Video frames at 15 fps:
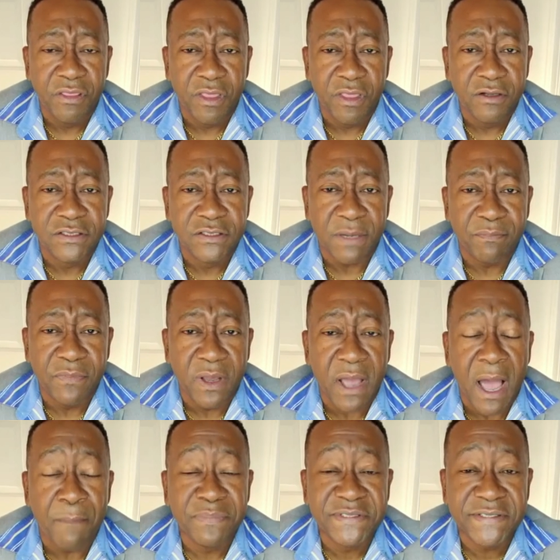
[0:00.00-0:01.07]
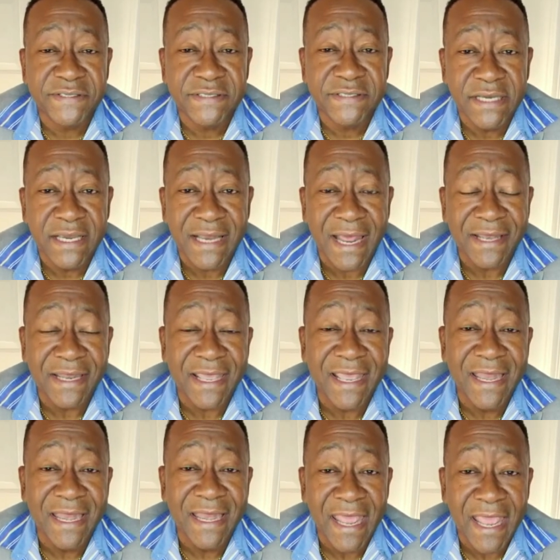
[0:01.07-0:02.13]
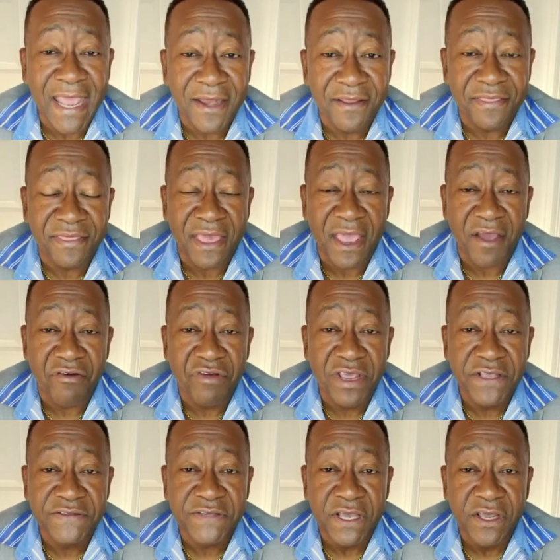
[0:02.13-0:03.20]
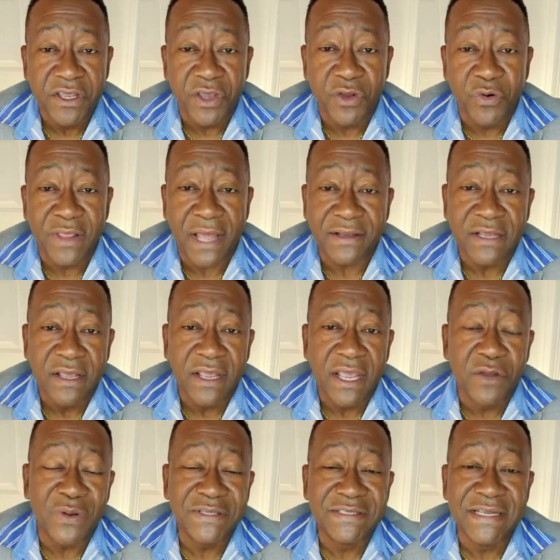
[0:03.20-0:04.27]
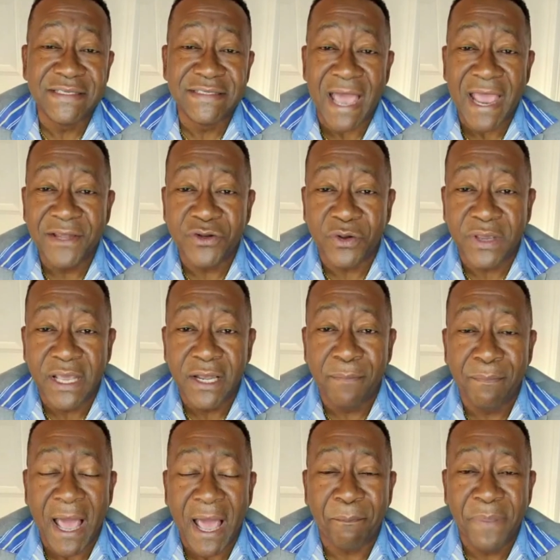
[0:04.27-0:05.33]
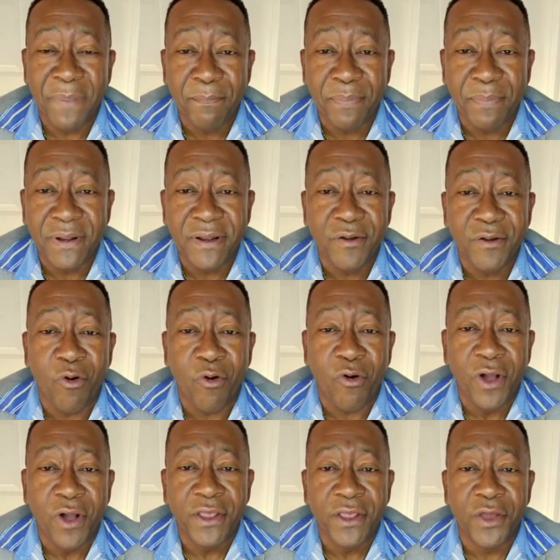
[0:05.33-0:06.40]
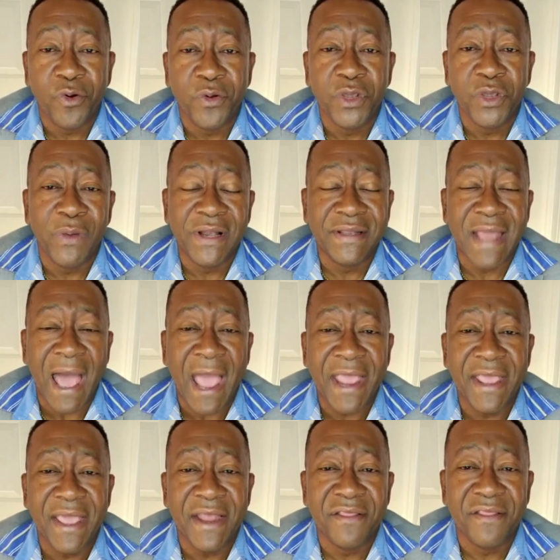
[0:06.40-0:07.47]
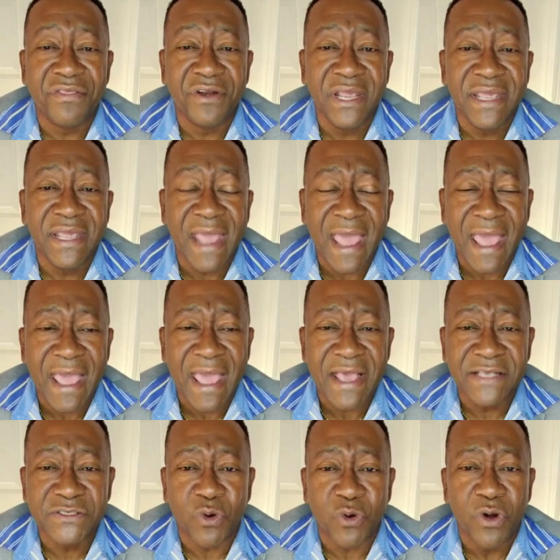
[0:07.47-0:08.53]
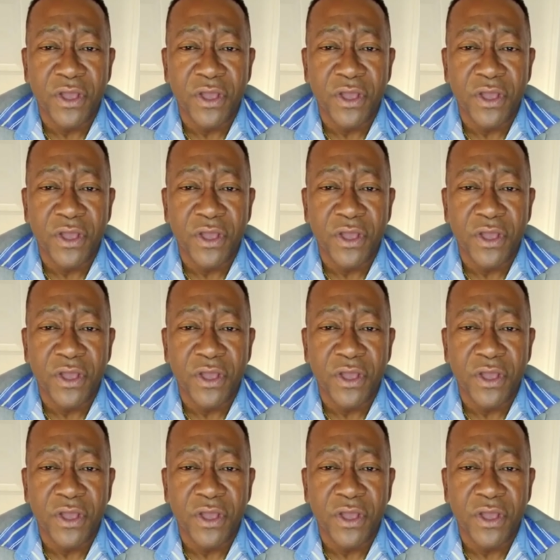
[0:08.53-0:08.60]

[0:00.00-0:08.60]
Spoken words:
some absurd and inane theories, that it was designed to kill black people, or, you will die in 3 years, or,